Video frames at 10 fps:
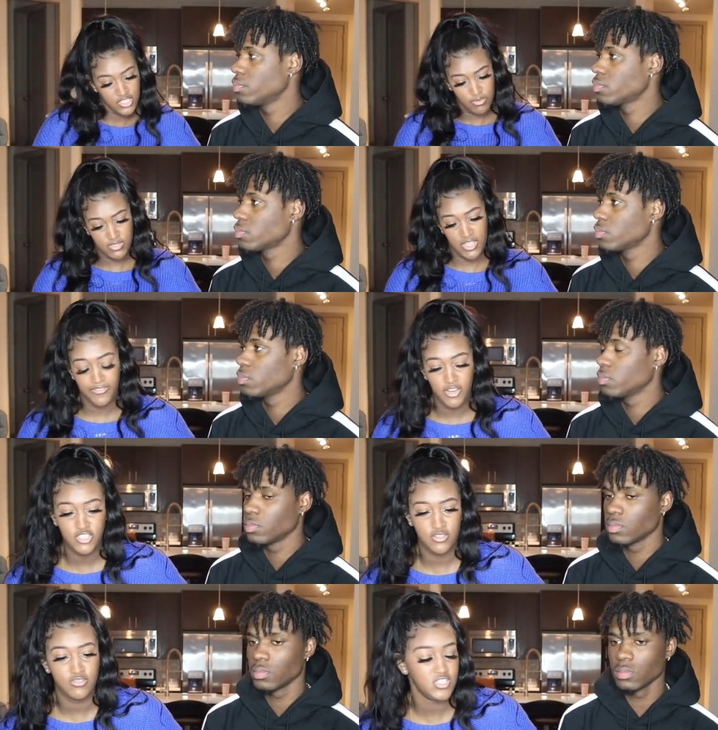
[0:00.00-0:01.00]
Speaker 1: she was at first
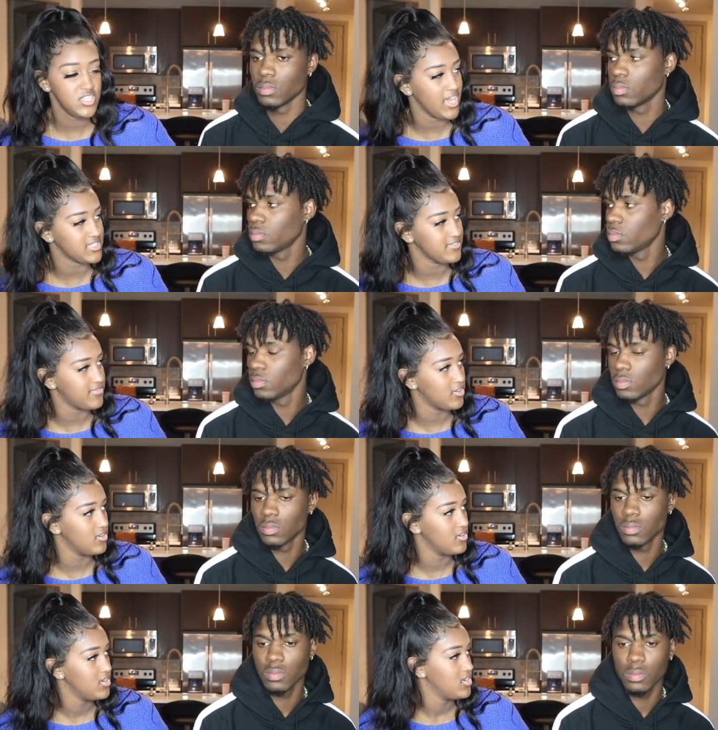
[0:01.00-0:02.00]
she was just asking
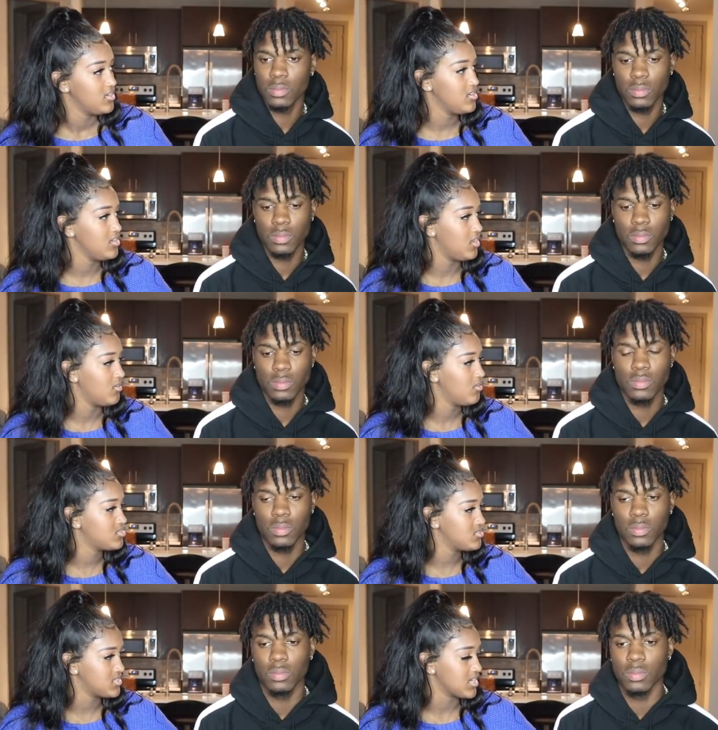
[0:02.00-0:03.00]
for you know, who
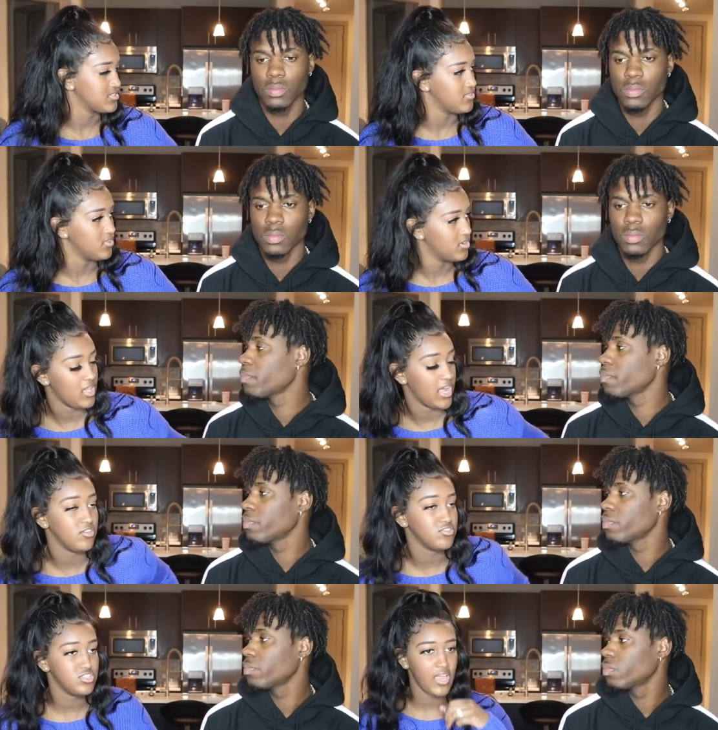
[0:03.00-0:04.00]
she was asking for? Like
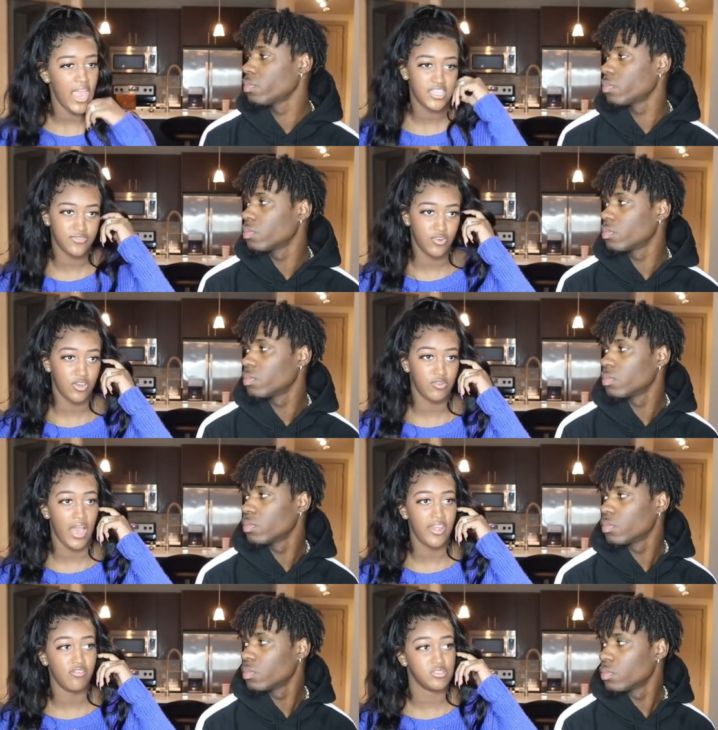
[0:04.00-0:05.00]
who she asked for?
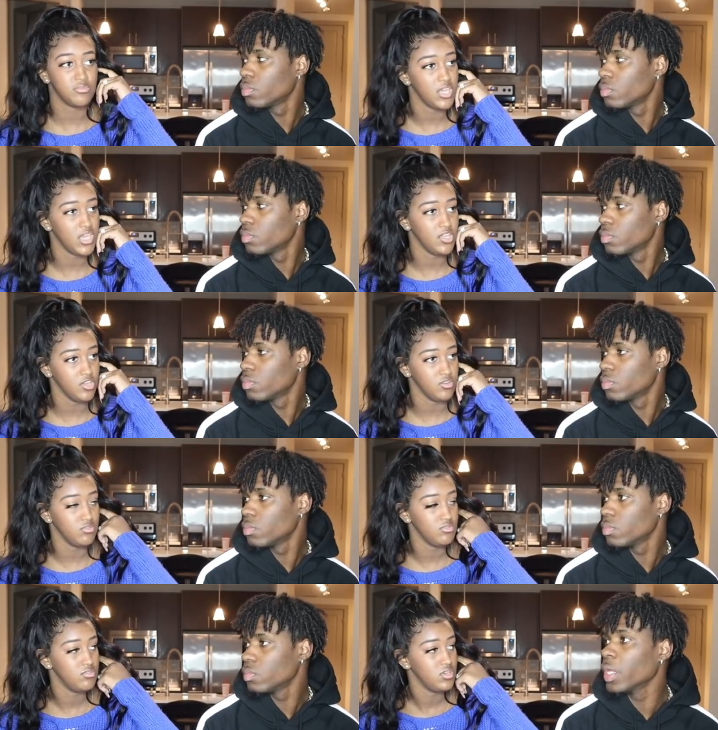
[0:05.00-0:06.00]
I know it was me and
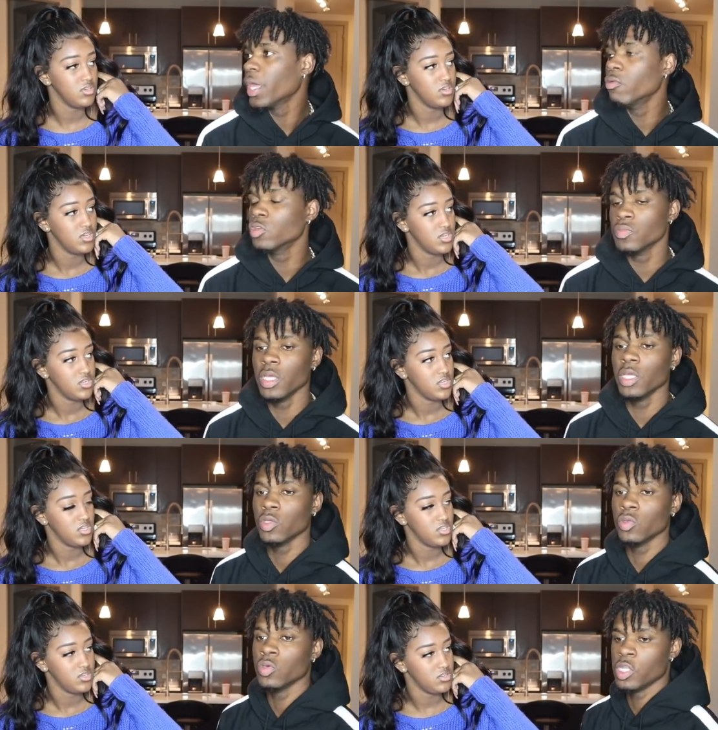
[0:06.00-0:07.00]
you.
Speaker 2: Yeah, it was me and
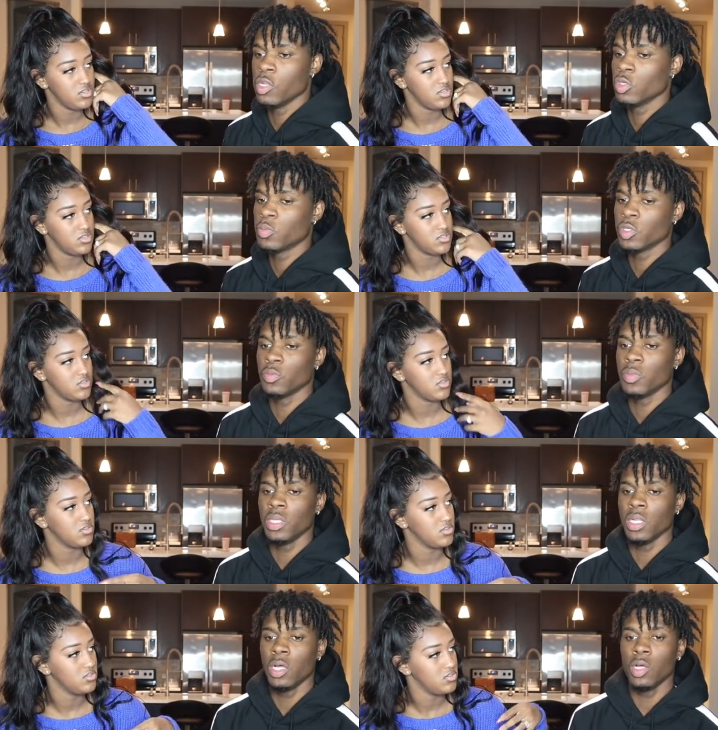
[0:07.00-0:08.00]
you. Then it was supposed to
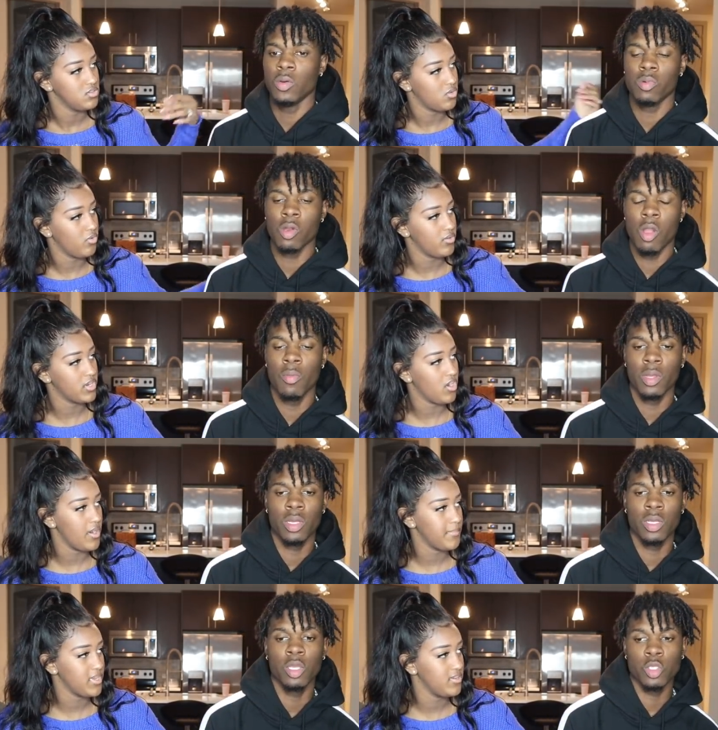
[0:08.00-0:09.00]
be um. Corey and
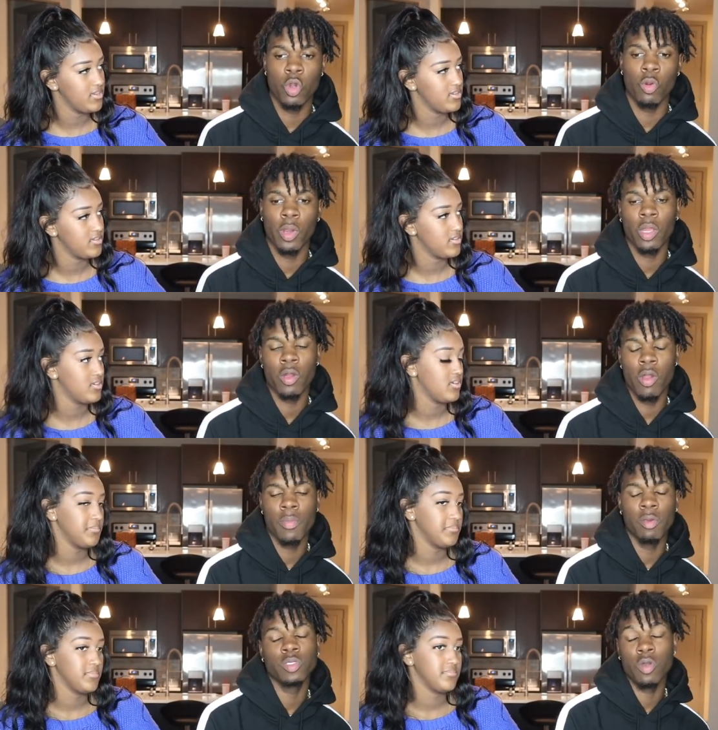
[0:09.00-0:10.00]
Carmen. It was Corey and
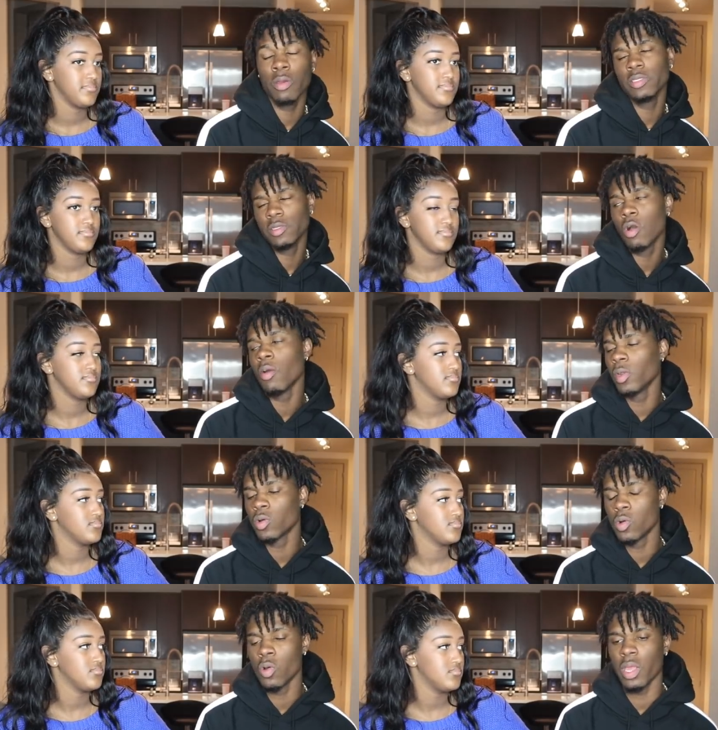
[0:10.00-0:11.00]
Carmen. It was Carmen, Carmen and
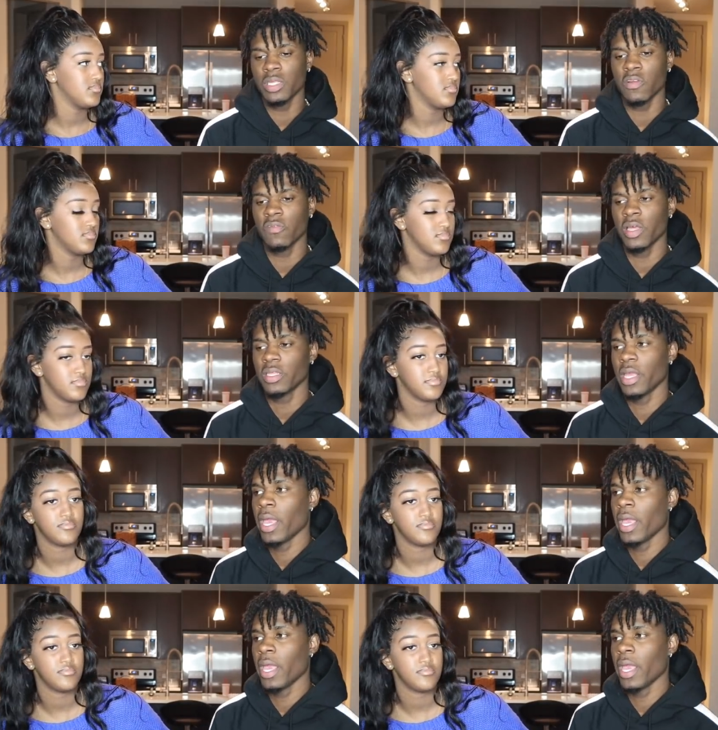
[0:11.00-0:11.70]
Corey and stuff like that.